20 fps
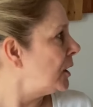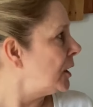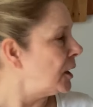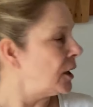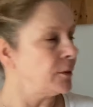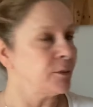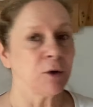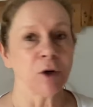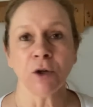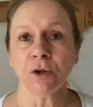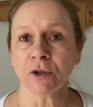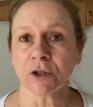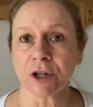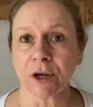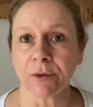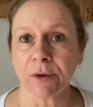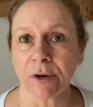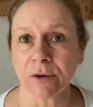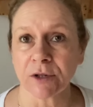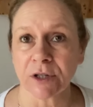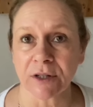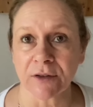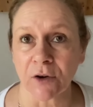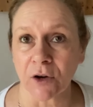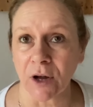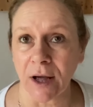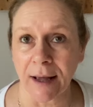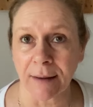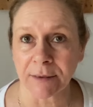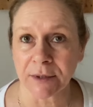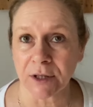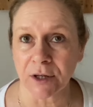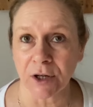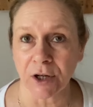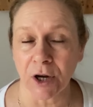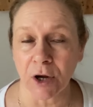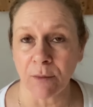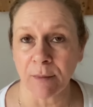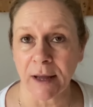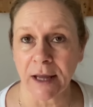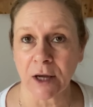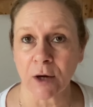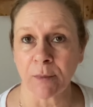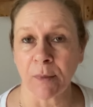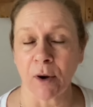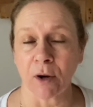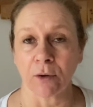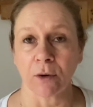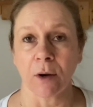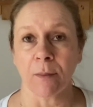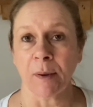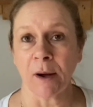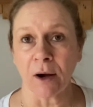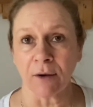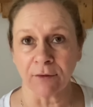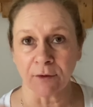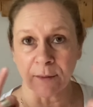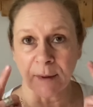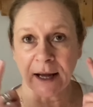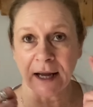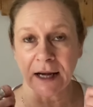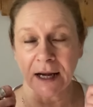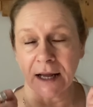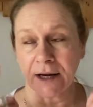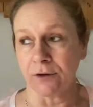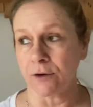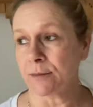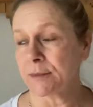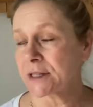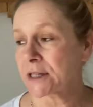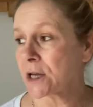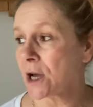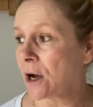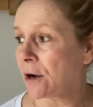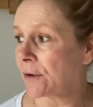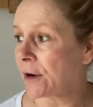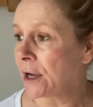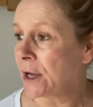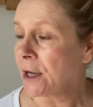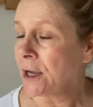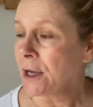You'll also notice I've got absolutely no makeup on, apart from eyeliner and mascara,